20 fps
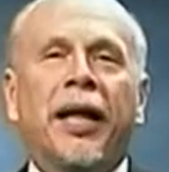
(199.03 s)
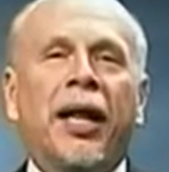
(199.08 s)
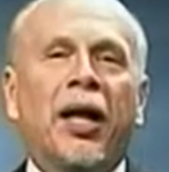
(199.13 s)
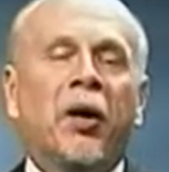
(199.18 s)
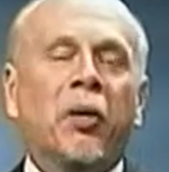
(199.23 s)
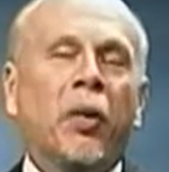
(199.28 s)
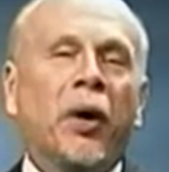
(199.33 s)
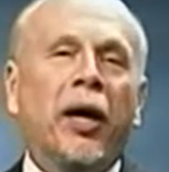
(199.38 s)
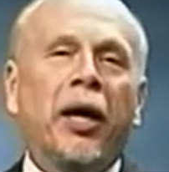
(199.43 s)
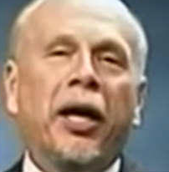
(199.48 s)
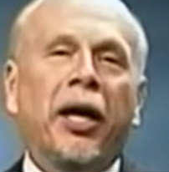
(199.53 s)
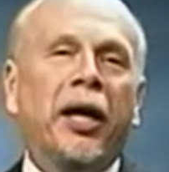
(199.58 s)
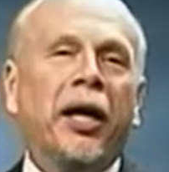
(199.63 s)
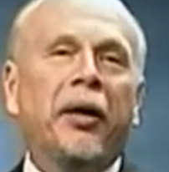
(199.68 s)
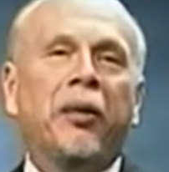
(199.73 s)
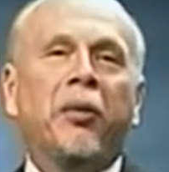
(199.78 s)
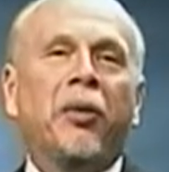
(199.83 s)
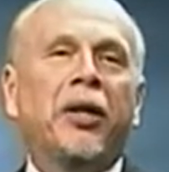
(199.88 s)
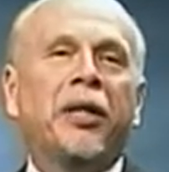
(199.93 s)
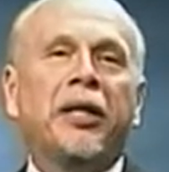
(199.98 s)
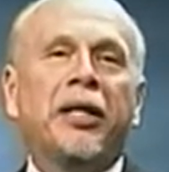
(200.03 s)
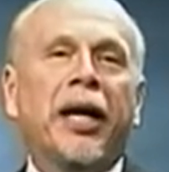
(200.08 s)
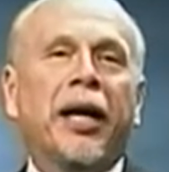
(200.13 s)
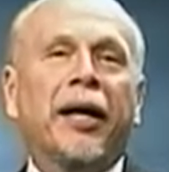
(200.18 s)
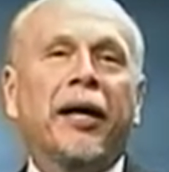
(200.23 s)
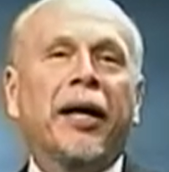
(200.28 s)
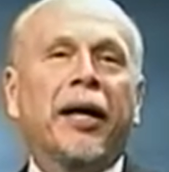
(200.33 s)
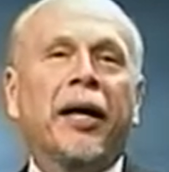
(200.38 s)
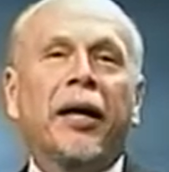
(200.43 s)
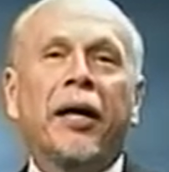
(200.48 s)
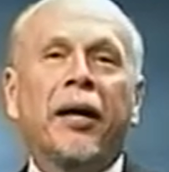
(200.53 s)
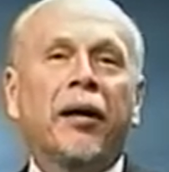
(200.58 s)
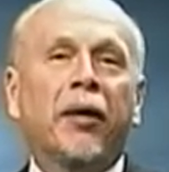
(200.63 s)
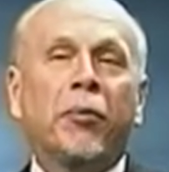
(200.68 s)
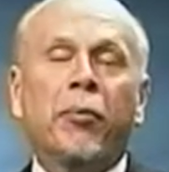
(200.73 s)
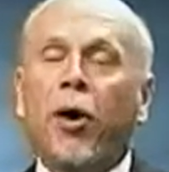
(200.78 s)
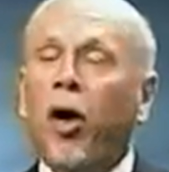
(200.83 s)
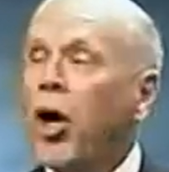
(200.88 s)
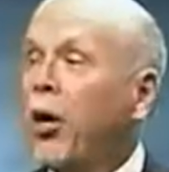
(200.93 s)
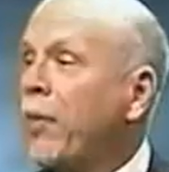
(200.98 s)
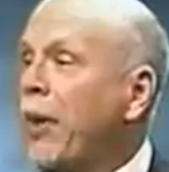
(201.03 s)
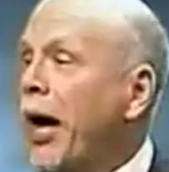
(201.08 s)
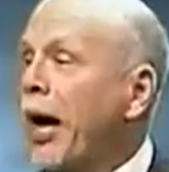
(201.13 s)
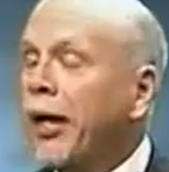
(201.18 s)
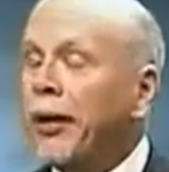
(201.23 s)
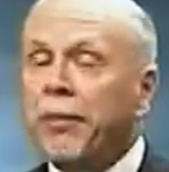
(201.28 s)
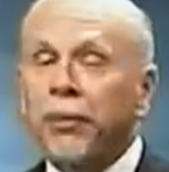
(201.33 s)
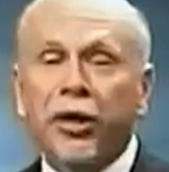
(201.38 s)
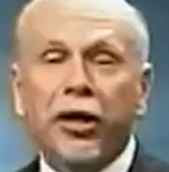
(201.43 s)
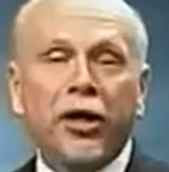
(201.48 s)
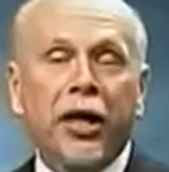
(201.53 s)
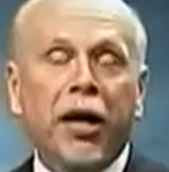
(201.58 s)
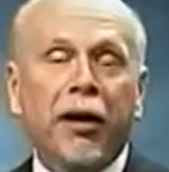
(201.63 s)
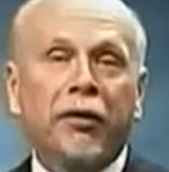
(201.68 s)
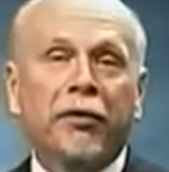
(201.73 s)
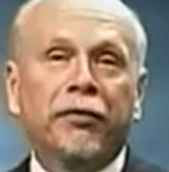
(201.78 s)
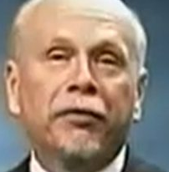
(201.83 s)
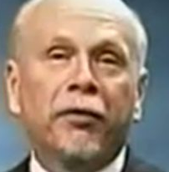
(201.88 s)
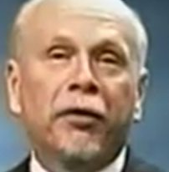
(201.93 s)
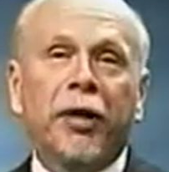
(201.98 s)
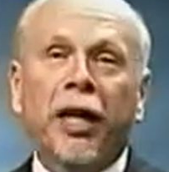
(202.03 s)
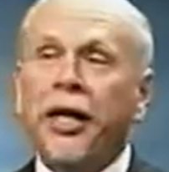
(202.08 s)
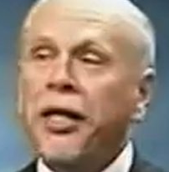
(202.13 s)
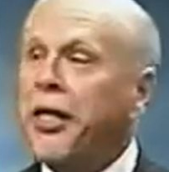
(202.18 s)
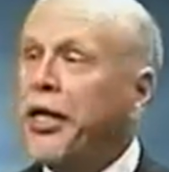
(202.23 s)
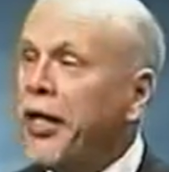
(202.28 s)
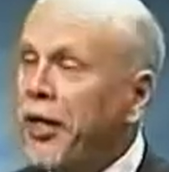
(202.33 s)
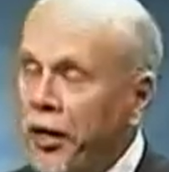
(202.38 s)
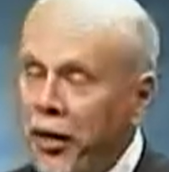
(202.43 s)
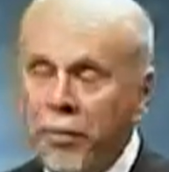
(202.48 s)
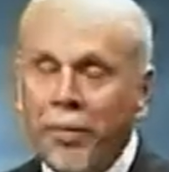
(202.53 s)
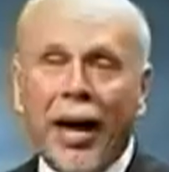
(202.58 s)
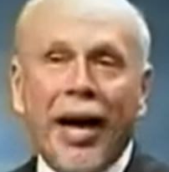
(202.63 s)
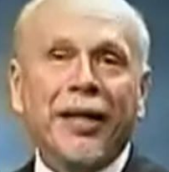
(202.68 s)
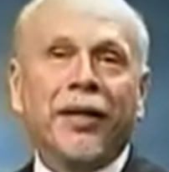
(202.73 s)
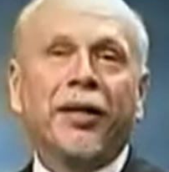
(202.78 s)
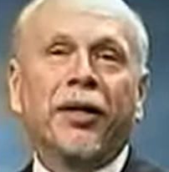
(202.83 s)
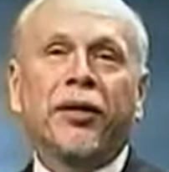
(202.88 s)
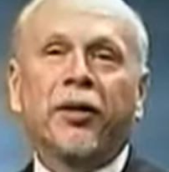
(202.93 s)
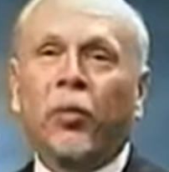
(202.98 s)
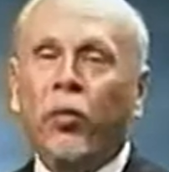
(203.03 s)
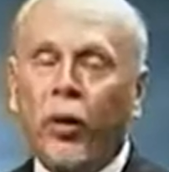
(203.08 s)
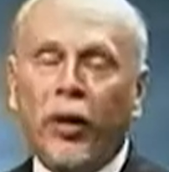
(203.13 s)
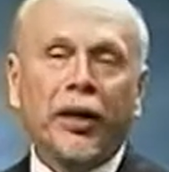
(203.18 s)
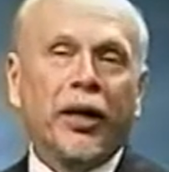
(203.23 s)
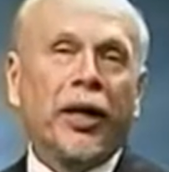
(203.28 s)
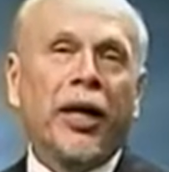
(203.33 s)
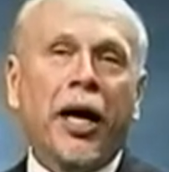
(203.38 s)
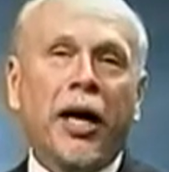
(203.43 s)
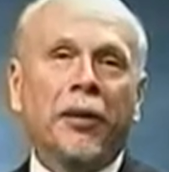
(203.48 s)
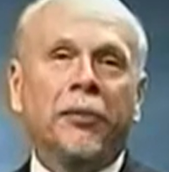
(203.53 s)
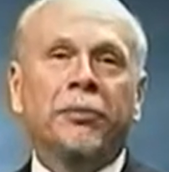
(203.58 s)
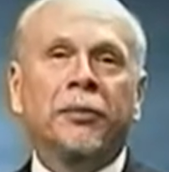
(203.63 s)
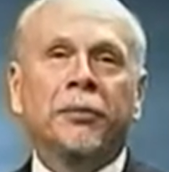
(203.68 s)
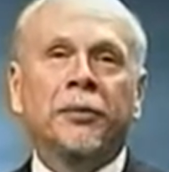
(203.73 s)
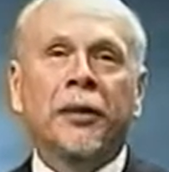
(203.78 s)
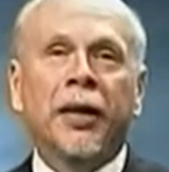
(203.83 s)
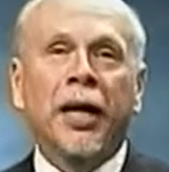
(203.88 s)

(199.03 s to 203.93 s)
where he would take the ball by himself when they needed a basket to win the game.